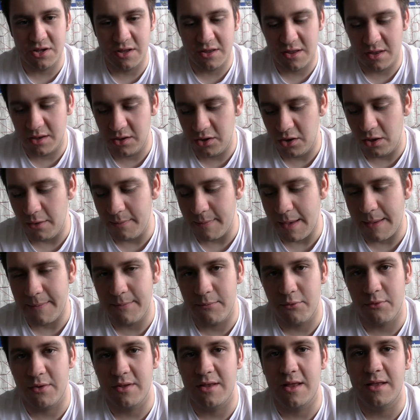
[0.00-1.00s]
and New
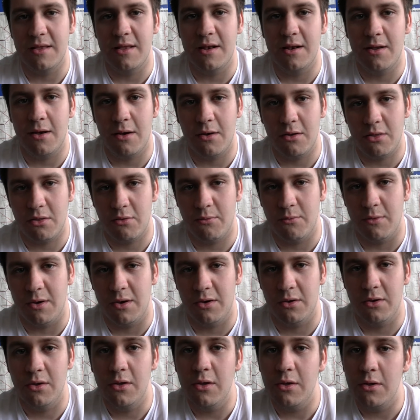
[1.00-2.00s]
Member, and then the last
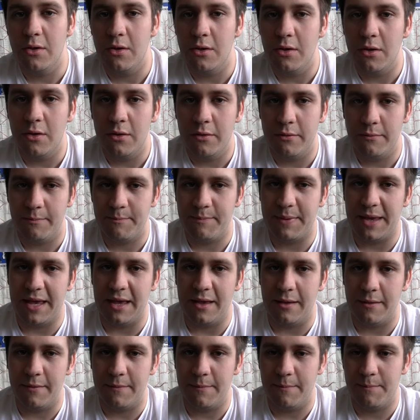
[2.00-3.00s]
one
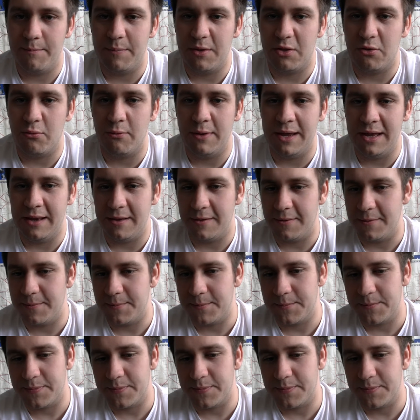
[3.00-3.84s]
being between